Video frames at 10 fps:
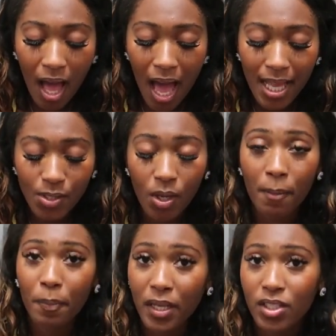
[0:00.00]
and
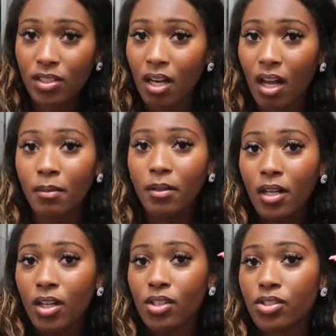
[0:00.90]
a beach club,
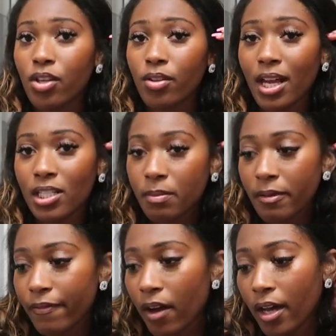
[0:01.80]
so that should
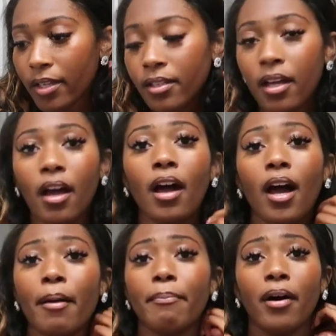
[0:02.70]
be fun.
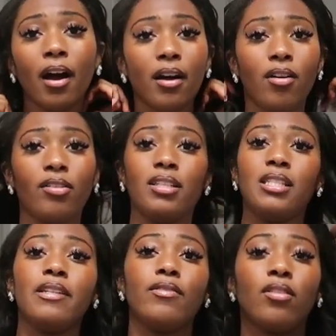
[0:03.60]
But
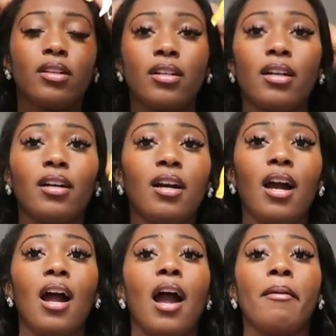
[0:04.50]
honestly, vlog,
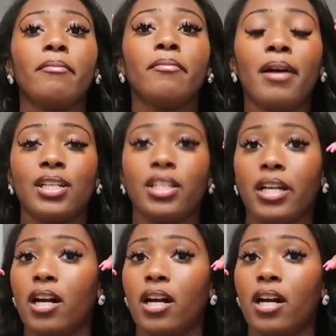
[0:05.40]
I might check